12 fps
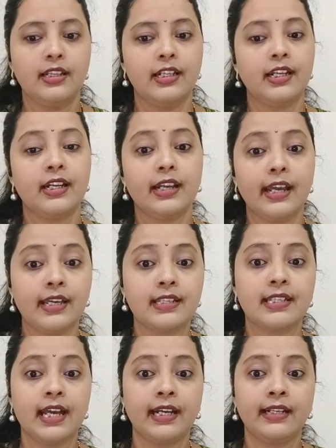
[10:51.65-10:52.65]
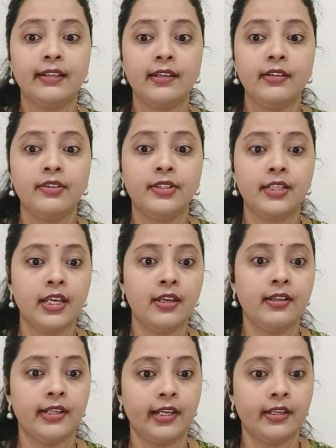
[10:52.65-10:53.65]
There are exactly
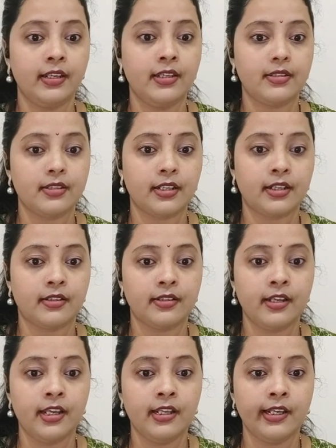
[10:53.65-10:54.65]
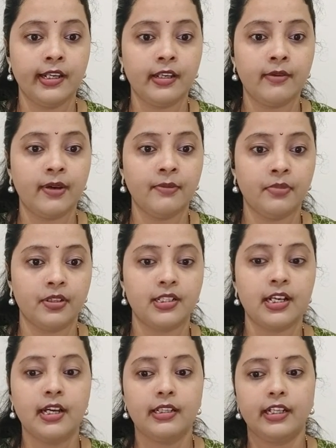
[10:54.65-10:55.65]
three ladies. There are three lady
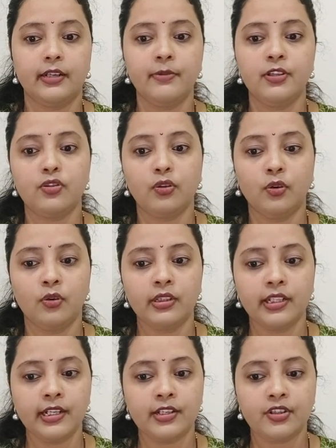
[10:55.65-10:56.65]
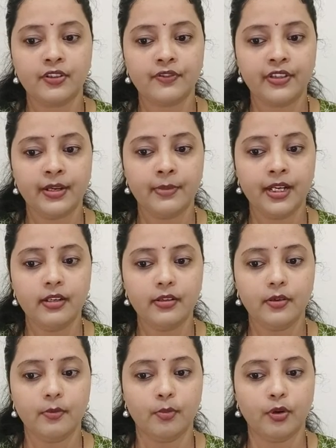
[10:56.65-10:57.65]
members. That means all the rest of them are
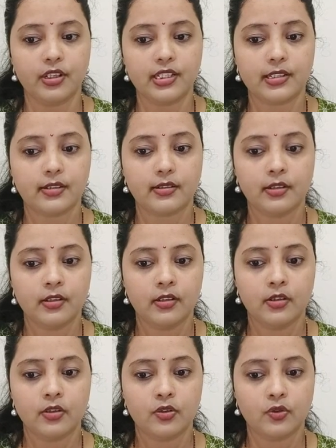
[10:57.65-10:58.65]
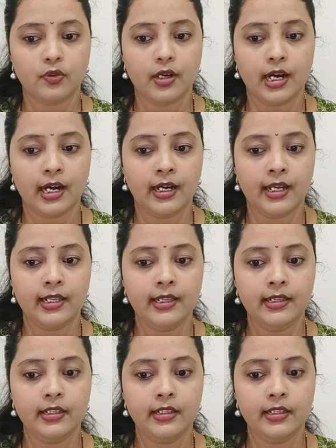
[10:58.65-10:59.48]
boys. So L,